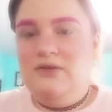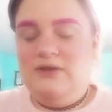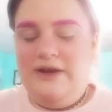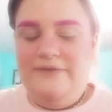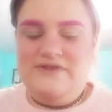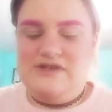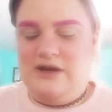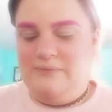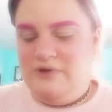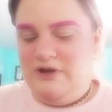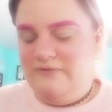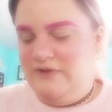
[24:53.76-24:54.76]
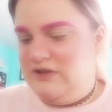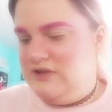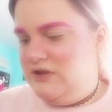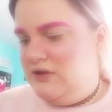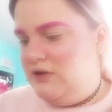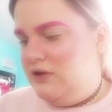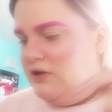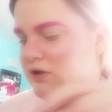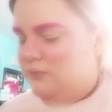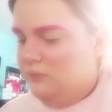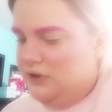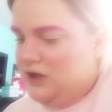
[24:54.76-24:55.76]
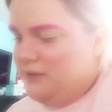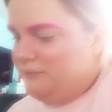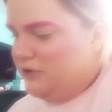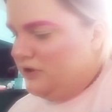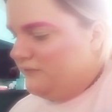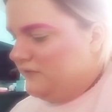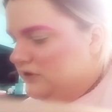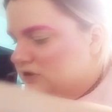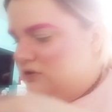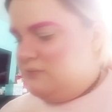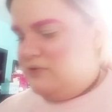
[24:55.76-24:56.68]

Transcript: life's not perfect, and we're not perfect human